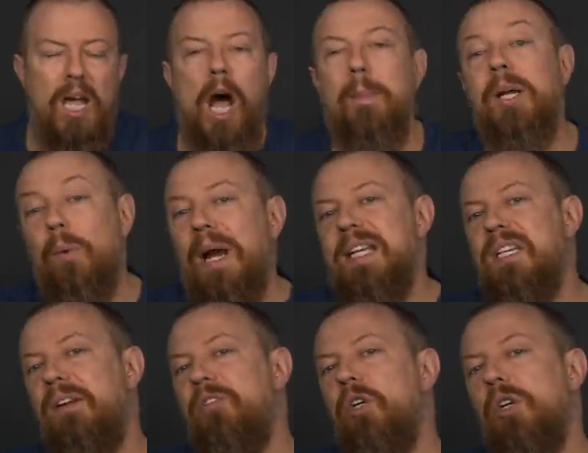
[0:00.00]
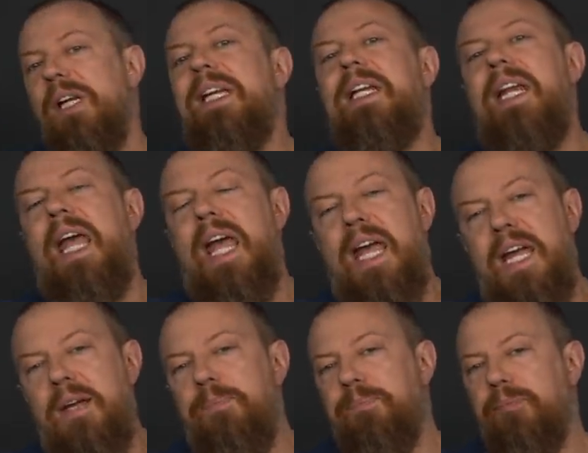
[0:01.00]
I mean, granted, if you're in
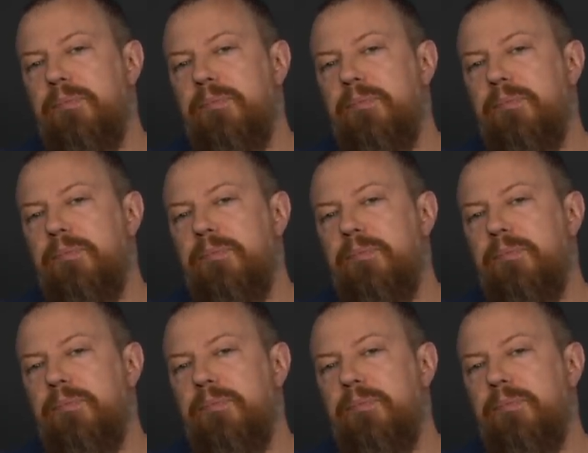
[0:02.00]
a